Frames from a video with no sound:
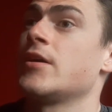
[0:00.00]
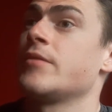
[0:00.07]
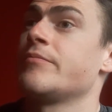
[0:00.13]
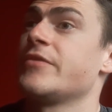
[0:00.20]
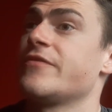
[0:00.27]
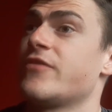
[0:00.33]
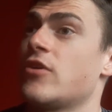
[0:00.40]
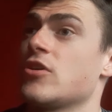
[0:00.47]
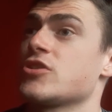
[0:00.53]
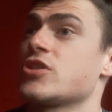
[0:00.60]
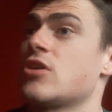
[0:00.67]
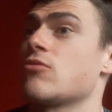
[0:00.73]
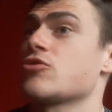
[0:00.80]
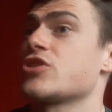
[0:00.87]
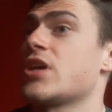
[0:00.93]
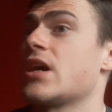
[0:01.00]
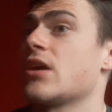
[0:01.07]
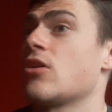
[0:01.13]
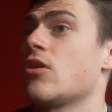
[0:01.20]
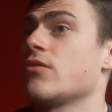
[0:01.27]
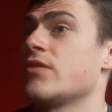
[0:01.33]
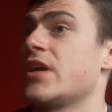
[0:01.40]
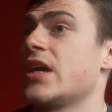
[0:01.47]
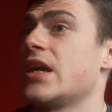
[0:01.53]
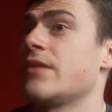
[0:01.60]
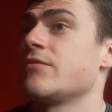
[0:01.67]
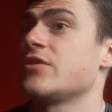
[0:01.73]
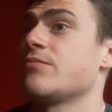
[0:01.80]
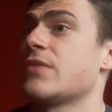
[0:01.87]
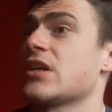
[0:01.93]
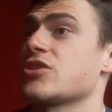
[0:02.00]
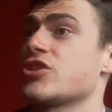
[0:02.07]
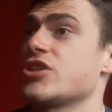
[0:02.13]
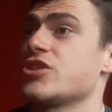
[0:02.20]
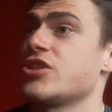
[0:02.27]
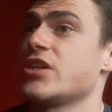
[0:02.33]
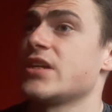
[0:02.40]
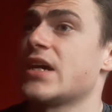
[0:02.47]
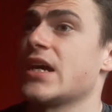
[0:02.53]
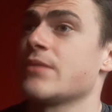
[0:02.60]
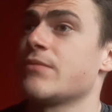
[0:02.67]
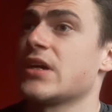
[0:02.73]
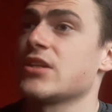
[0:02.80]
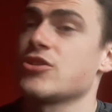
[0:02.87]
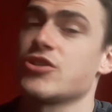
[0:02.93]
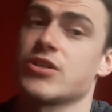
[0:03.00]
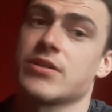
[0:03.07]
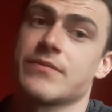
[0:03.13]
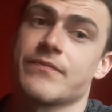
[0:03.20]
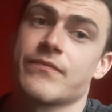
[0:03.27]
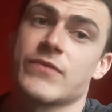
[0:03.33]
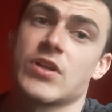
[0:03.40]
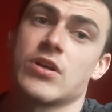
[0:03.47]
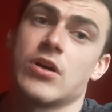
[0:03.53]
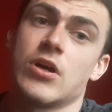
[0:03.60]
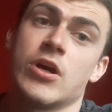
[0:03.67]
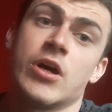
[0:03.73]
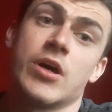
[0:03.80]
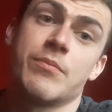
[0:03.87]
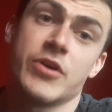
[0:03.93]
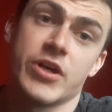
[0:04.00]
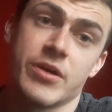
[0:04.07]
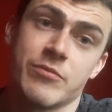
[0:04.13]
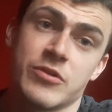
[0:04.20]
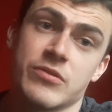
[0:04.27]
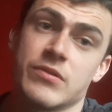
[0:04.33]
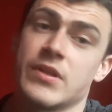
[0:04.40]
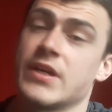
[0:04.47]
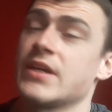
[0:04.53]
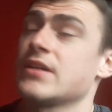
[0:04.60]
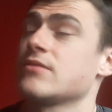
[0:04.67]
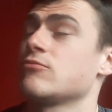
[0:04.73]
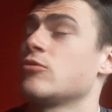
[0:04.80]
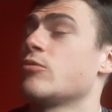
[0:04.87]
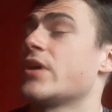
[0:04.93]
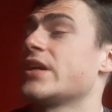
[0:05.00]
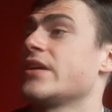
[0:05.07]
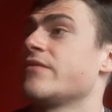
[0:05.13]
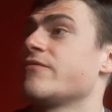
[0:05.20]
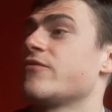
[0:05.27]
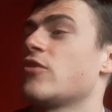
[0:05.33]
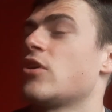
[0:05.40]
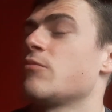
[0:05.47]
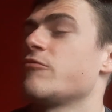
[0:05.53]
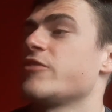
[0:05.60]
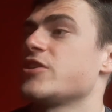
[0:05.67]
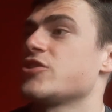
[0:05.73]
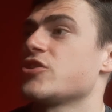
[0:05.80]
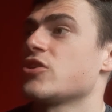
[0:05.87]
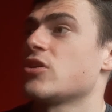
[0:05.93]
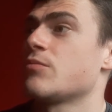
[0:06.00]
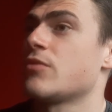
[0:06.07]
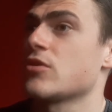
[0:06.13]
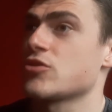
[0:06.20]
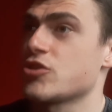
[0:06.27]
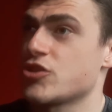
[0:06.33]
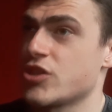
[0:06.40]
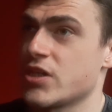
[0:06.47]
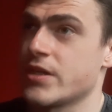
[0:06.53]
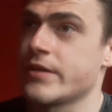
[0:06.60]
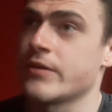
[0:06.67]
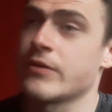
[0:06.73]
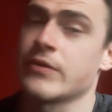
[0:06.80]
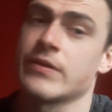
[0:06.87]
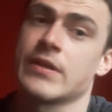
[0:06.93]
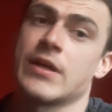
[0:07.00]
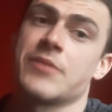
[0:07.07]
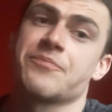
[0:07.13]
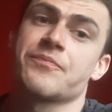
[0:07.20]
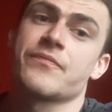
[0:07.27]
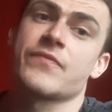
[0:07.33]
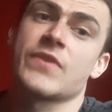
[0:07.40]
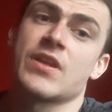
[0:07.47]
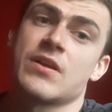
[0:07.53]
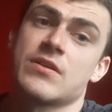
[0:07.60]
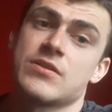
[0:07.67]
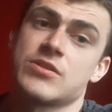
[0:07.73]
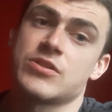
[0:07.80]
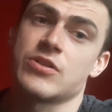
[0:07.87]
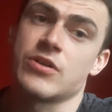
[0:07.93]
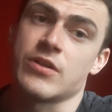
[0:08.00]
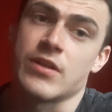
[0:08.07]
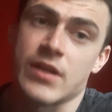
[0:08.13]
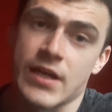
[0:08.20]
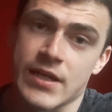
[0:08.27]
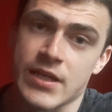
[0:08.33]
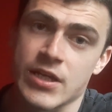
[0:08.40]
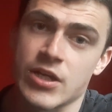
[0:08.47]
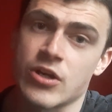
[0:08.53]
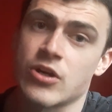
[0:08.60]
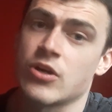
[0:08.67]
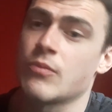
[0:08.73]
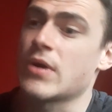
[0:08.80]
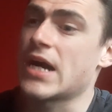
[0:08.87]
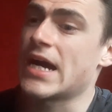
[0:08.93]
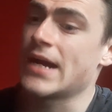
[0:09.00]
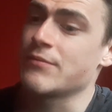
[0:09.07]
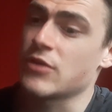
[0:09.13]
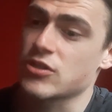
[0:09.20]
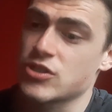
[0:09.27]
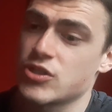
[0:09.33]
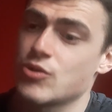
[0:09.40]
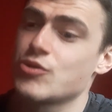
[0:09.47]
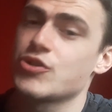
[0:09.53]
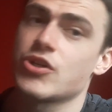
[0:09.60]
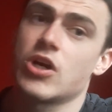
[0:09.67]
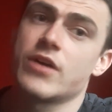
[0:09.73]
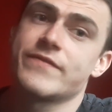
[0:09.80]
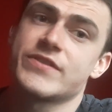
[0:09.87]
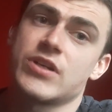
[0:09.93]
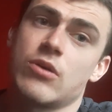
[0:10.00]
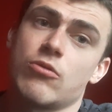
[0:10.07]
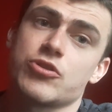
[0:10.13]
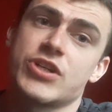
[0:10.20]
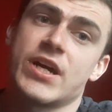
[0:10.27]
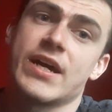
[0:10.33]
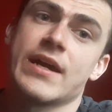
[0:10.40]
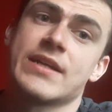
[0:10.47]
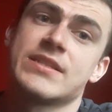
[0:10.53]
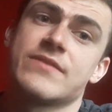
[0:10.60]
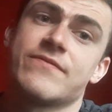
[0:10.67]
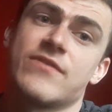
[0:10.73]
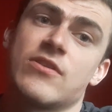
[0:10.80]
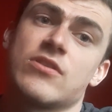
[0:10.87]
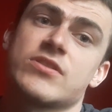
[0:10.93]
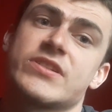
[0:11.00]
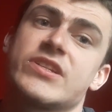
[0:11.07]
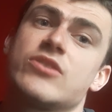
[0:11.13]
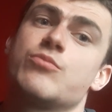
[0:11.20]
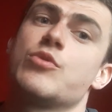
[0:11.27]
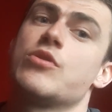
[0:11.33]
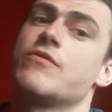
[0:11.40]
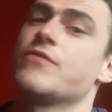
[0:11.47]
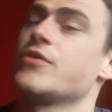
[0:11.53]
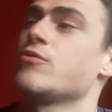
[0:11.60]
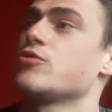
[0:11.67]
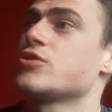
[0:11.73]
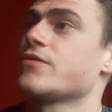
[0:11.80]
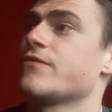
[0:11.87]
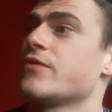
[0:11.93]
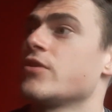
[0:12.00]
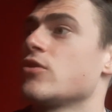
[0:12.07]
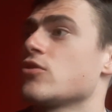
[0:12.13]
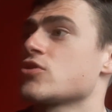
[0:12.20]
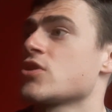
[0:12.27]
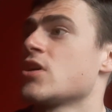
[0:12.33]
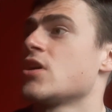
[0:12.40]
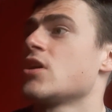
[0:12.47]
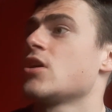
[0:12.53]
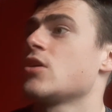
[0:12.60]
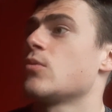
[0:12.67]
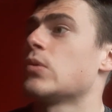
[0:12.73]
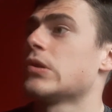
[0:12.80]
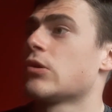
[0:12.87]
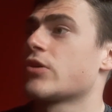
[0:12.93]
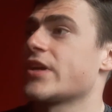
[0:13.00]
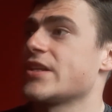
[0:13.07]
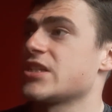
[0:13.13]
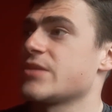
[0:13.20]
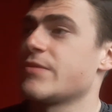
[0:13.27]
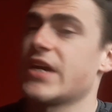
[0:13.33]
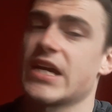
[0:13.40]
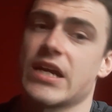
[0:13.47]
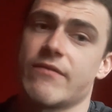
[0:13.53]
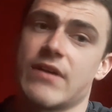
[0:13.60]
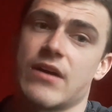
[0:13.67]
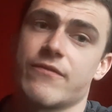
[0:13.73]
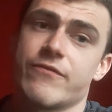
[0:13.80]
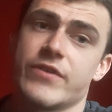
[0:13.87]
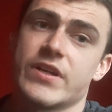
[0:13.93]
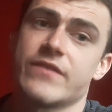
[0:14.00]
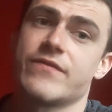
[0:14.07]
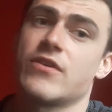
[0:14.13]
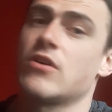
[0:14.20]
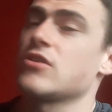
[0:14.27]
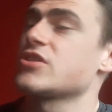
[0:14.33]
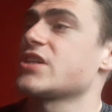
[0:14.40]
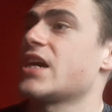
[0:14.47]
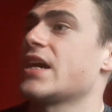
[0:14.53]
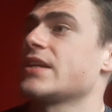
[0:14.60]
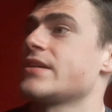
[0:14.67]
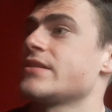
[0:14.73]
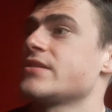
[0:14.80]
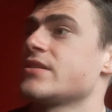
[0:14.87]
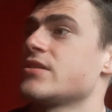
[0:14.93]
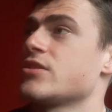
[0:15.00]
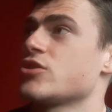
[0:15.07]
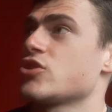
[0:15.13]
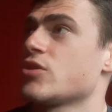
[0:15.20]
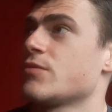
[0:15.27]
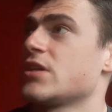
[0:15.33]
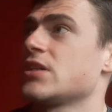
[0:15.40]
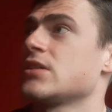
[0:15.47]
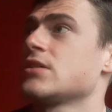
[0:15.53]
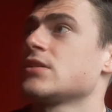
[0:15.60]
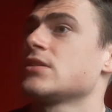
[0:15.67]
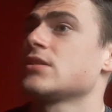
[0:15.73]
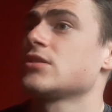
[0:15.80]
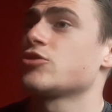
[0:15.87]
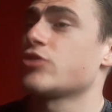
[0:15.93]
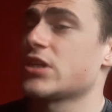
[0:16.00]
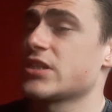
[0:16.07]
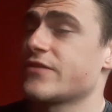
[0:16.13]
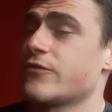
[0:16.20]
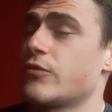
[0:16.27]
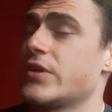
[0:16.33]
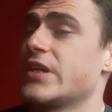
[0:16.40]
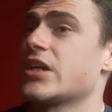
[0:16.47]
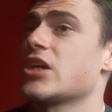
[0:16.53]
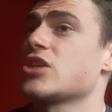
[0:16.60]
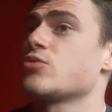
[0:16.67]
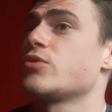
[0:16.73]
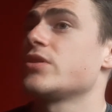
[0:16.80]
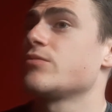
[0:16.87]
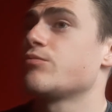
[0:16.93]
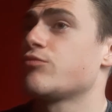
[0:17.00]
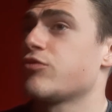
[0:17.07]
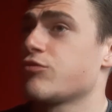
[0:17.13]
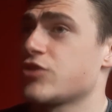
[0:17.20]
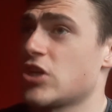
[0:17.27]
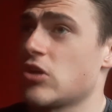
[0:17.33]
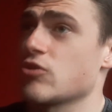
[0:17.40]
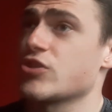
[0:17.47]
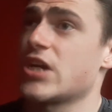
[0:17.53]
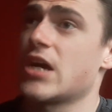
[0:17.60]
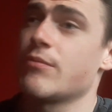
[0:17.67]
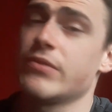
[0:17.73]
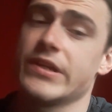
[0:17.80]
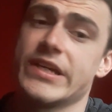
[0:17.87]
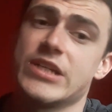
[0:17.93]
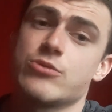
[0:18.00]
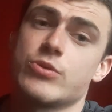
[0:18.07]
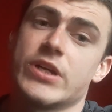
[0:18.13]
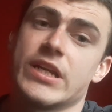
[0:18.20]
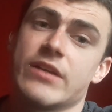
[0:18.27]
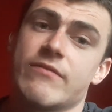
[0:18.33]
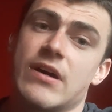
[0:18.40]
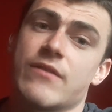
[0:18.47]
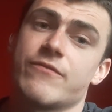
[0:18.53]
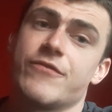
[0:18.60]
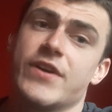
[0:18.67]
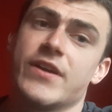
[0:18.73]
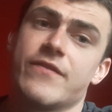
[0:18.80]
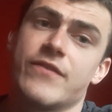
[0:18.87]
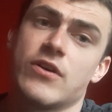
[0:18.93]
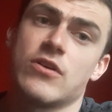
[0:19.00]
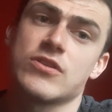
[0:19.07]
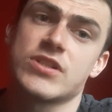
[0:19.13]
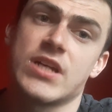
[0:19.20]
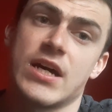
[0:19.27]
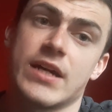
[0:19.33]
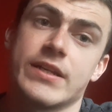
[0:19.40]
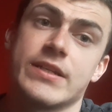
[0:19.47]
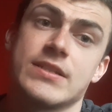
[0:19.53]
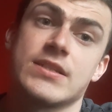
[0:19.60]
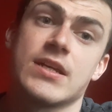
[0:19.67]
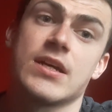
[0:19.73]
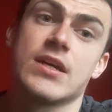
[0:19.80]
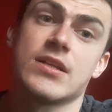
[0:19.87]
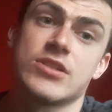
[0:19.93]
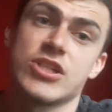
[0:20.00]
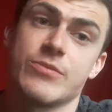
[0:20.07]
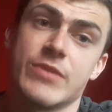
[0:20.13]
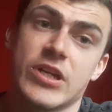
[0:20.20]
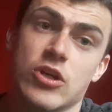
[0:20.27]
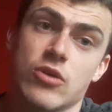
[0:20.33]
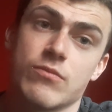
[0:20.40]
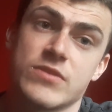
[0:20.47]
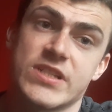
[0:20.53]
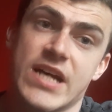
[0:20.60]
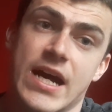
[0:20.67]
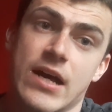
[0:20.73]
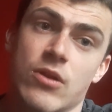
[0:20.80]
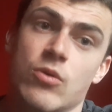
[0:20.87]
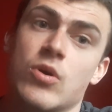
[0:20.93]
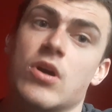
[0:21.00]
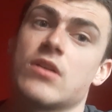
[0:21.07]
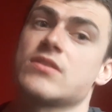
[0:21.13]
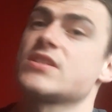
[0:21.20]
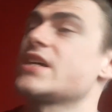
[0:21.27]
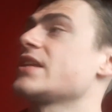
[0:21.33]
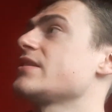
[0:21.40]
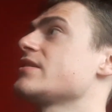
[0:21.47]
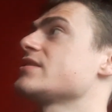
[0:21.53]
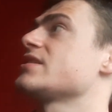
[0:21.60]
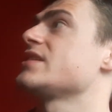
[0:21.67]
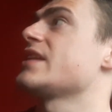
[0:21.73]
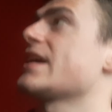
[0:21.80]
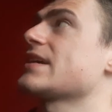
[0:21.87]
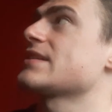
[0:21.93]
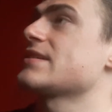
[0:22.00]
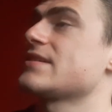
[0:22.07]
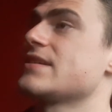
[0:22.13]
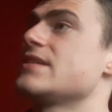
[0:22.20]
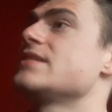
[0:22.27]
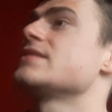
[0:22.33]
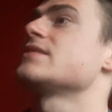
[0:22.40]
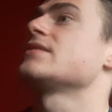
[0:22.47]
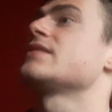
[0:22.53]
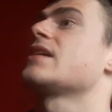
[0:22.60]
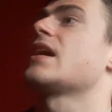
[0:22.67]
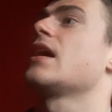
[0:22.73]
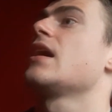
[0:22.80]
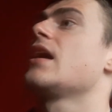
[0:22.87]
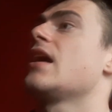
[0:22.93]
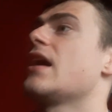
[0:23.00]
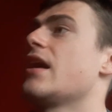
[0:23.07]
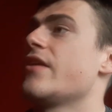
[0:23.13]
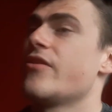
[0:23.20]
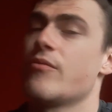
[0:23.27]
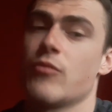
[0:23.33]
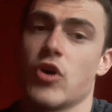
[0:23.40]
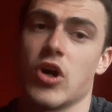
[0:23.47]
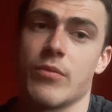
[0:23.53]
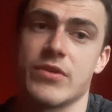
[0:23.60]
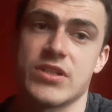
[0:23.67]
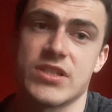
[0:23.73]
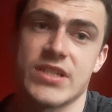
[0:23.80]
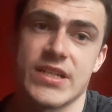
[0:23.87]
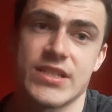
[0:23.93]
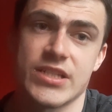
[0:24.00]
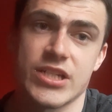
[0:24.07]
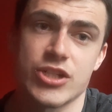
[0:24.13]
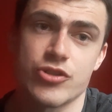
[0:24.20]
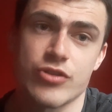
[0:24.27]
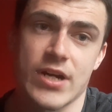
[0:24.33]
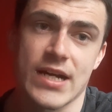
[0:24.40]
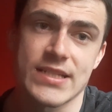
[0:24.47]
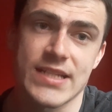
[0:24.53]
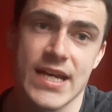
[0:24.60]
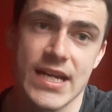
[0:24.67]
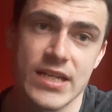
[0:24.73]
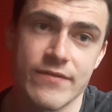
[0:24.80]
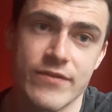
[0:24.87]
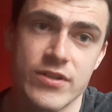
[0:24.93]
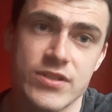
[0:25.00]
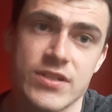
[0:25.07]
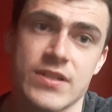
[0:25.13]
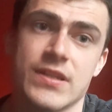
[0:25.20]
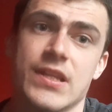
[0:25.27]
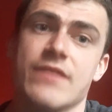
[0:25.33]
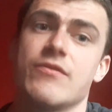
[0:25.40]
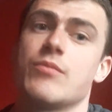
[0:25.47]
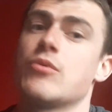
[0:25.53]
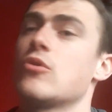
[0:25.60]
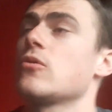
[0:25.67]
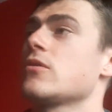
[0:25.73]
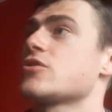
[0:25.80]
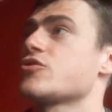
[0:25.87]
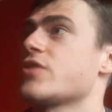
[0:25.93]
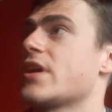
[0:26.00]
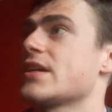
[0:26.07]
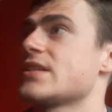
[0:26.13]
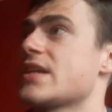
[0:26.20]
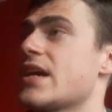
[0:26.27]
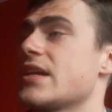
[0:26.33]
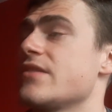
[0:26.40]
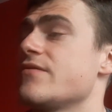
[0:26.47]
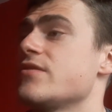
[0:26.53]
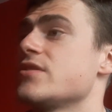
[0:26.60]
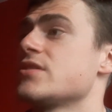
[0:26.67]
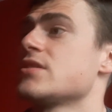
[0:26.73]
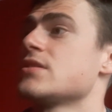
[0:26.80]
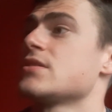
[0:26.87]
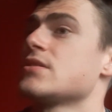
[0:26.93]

before Solskjaer got named Manchester United manager. permanently. We went in for Mauricio Pochettino and that. So there you go. But I'm not too sure if Solskjaer is a foreseeable future for us. We're looking to make around 3 or 4 signings in the summer transfer window, because Solskjaer believes we need around 3 or 4 signings to become title contenders next season. That at the moment, City strides ahead of us and Liverpool strides ahead of us,